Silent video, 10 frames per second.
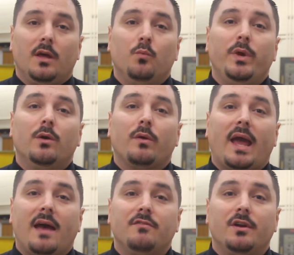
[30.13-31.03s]
and we don't
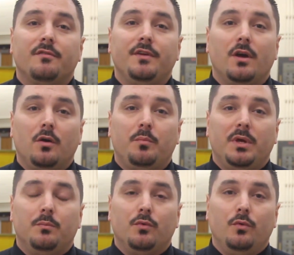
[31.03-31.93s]
have enough young
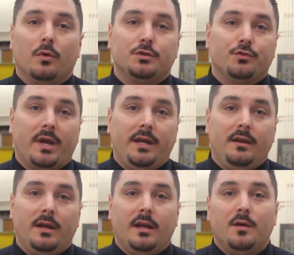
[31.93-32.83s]
people who are
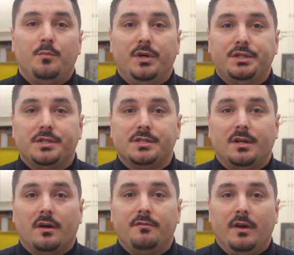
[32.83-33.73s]
trained and ambitious
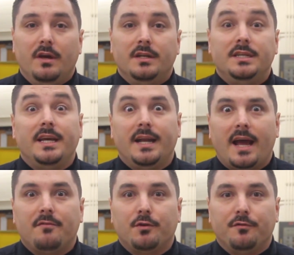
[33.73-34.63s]
enough to get
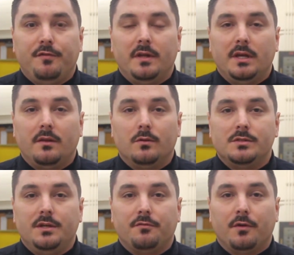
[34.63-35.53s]
after filling
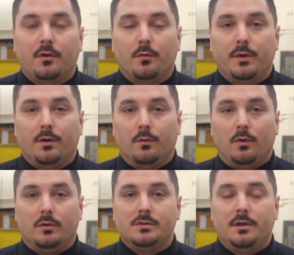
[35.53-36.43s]
those different career roles.